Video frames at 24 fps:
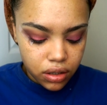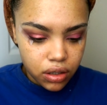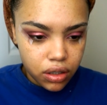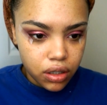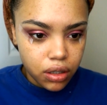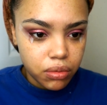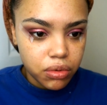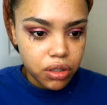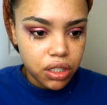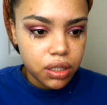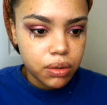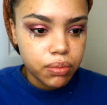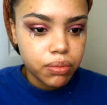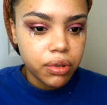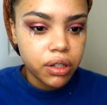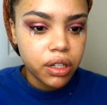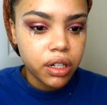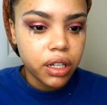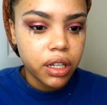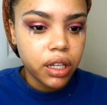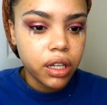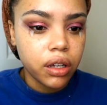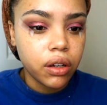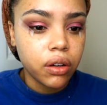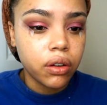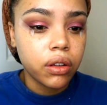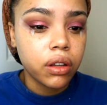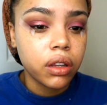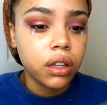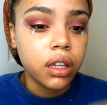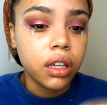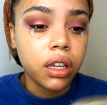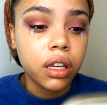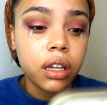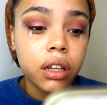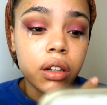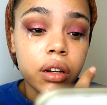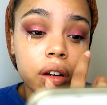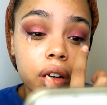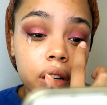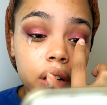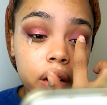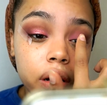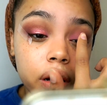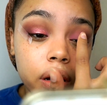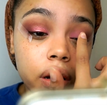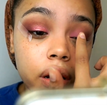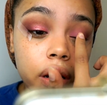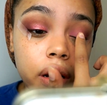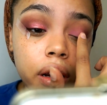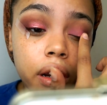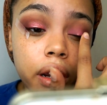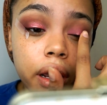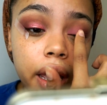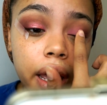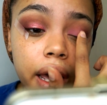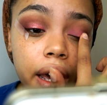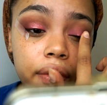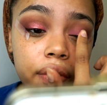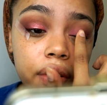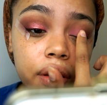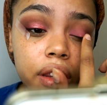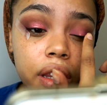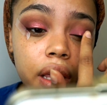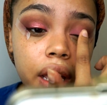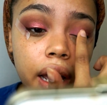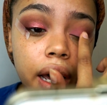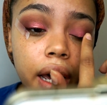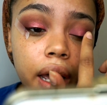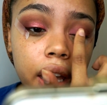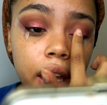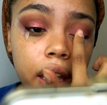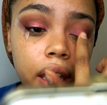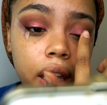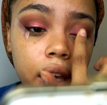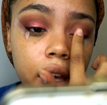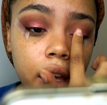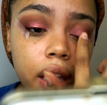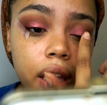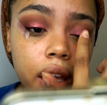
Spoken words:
So I'm just putting it on the inner half of the eye.